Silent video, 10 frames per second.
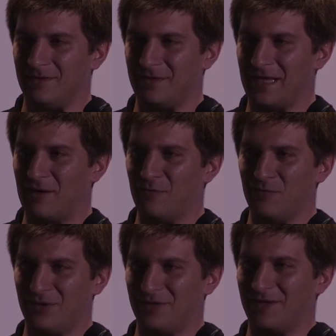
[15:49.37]
the
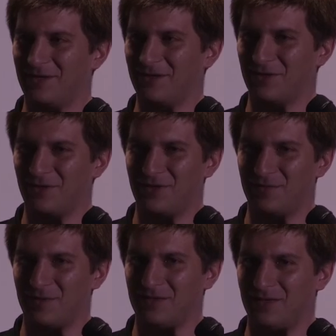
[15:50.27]
output color encoding
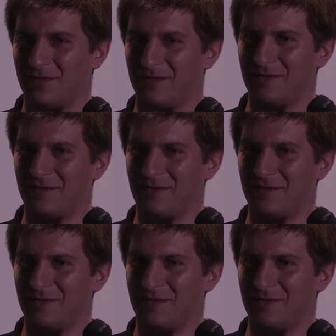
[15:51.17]
space, and